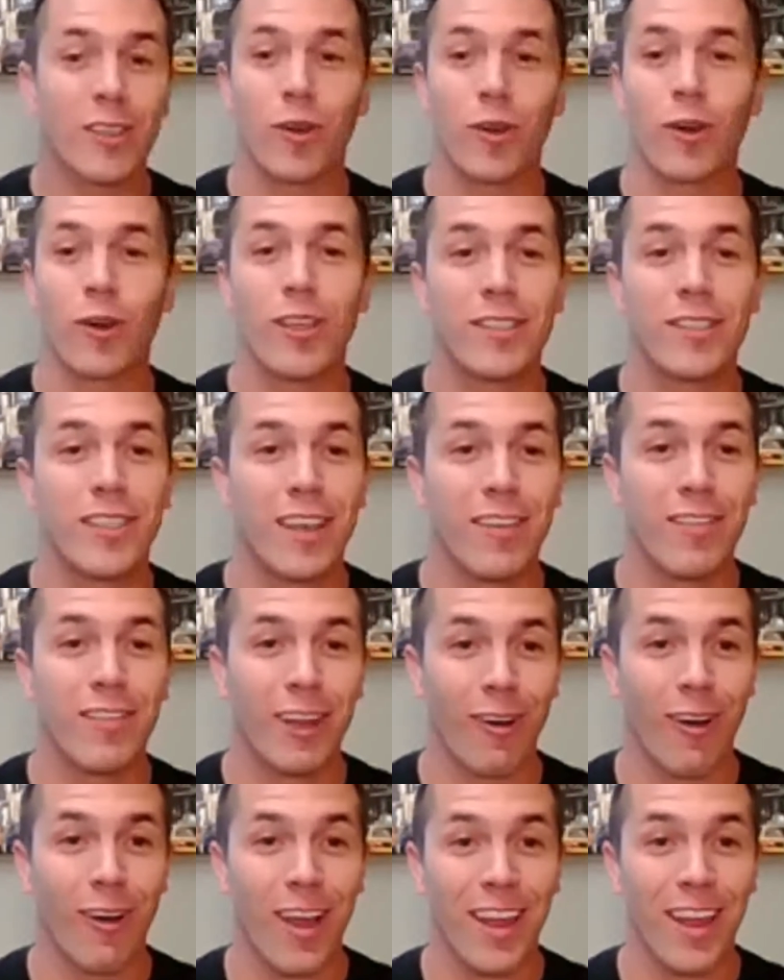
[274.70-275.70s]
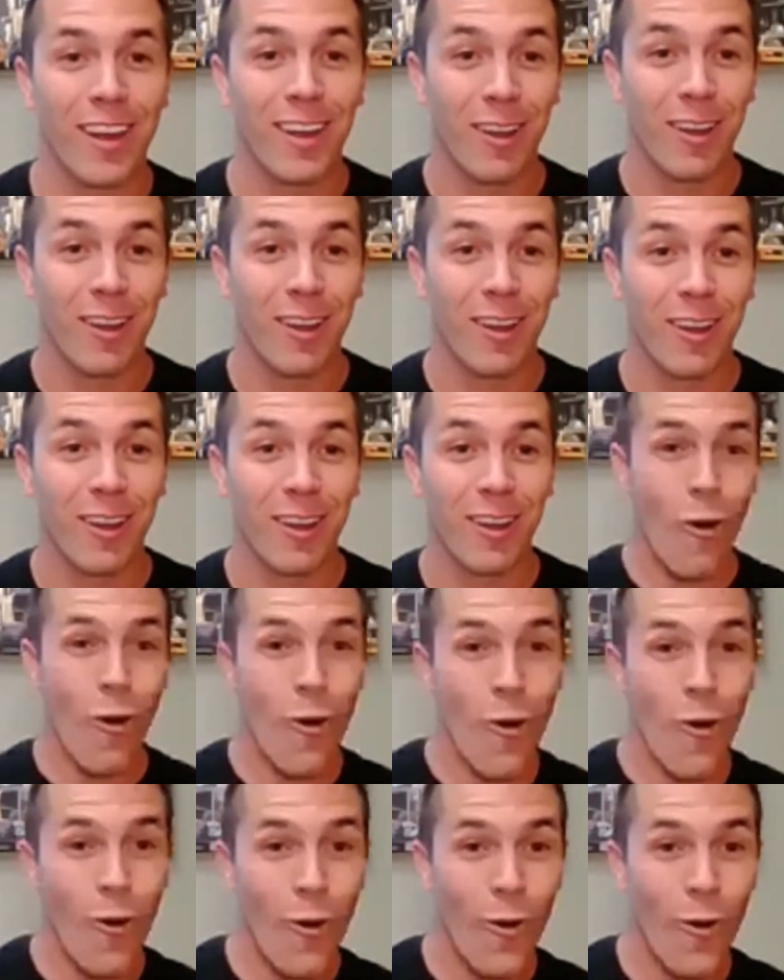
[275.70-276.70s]
37 grand.
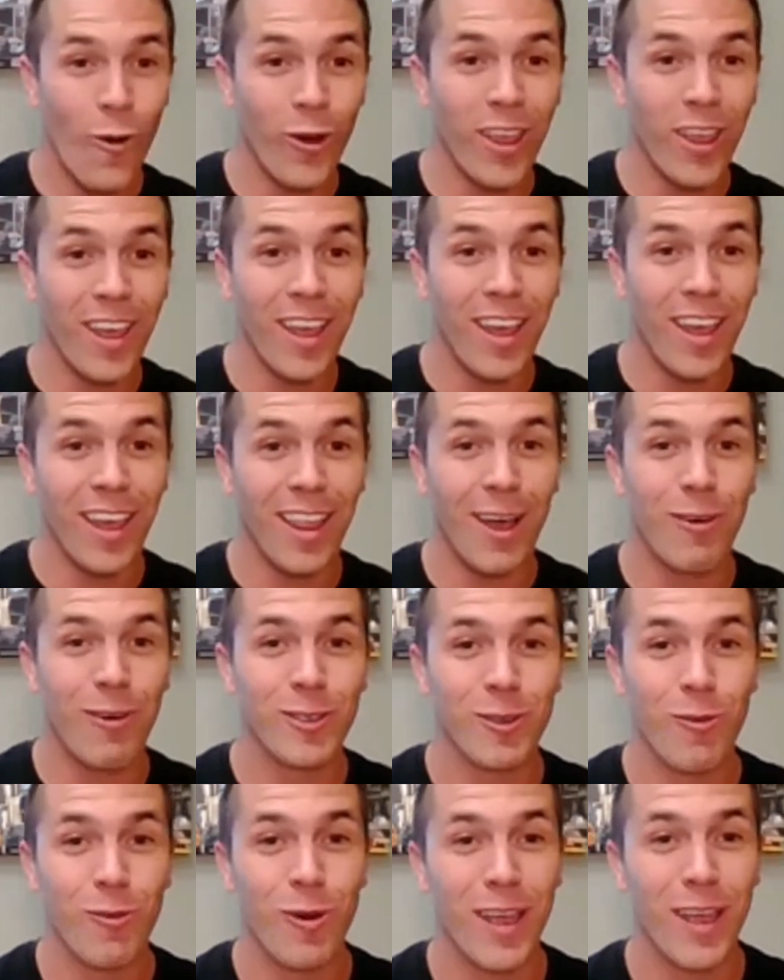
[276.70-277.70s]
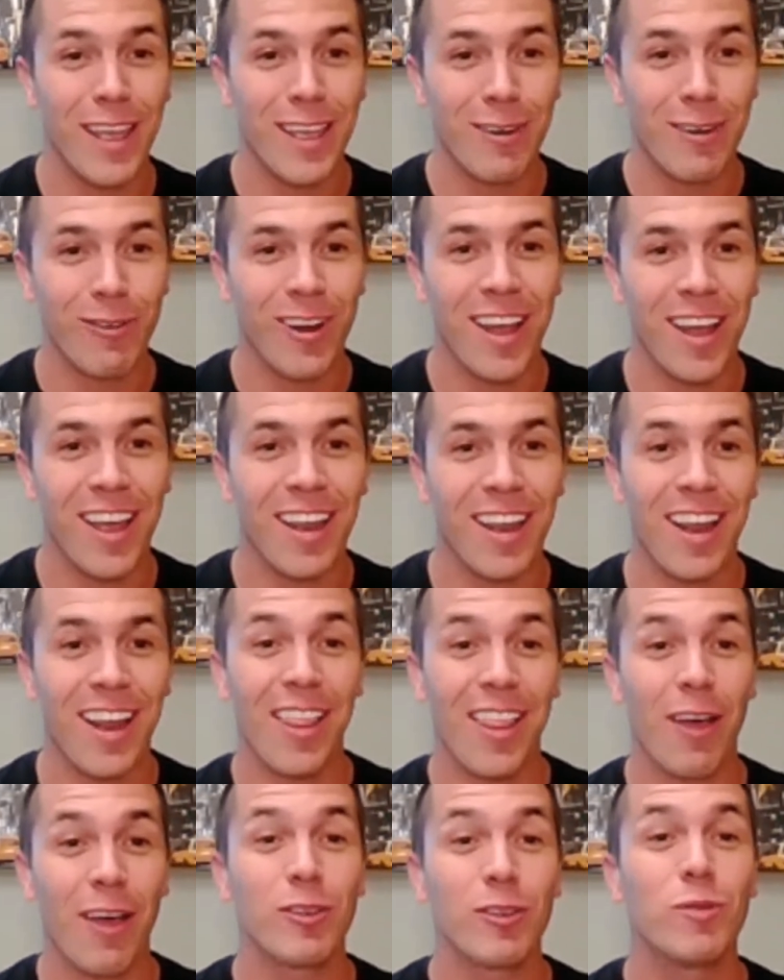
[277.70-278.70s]
Woo! Yeah, that was a win, right?
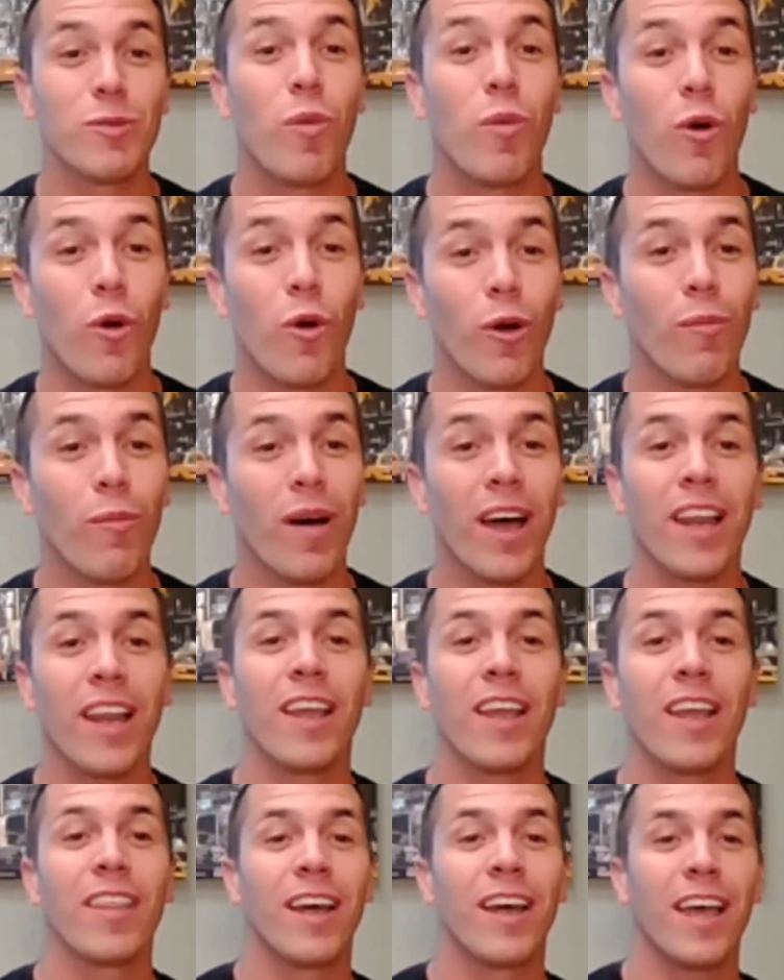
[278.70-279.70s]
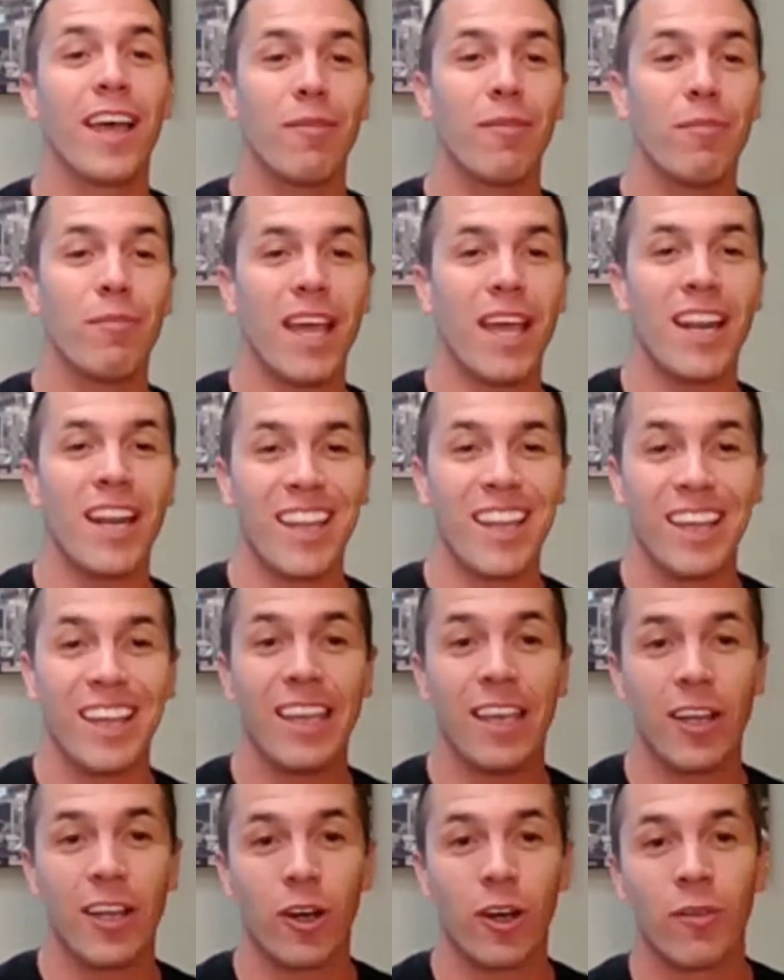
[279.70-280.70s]
That was more money than I had made in a
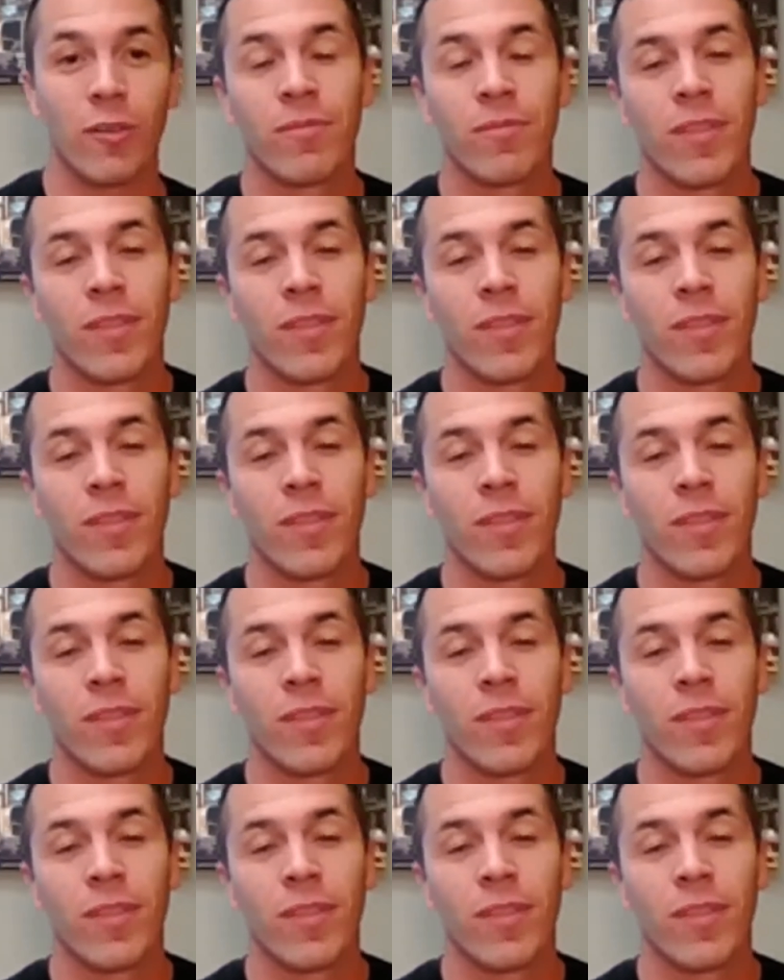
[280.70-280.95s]
year.